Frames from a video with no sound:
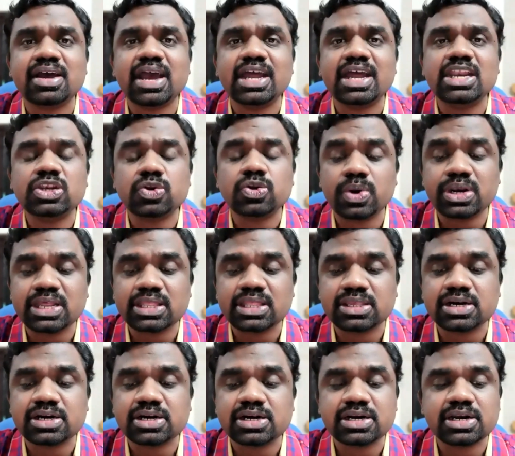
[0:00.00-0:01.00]
and
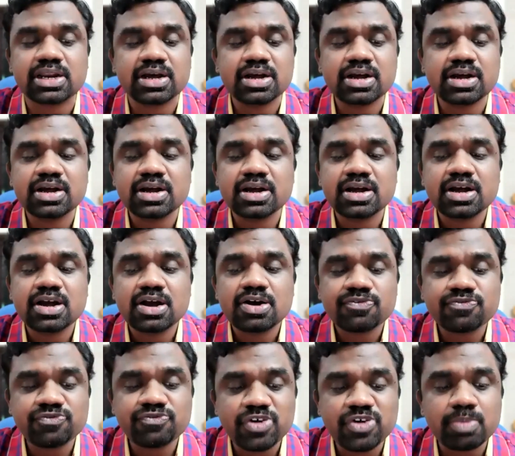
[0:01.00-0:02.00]
23rd
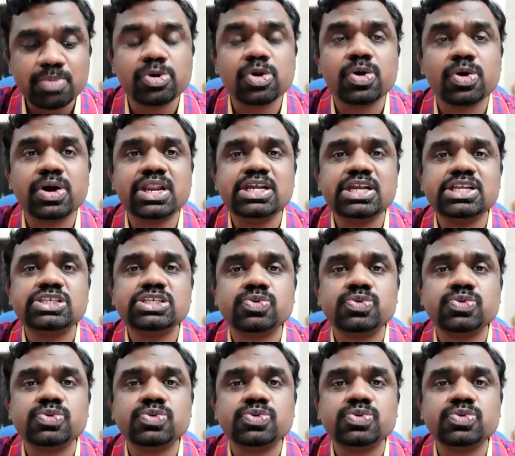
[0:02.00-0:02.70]
February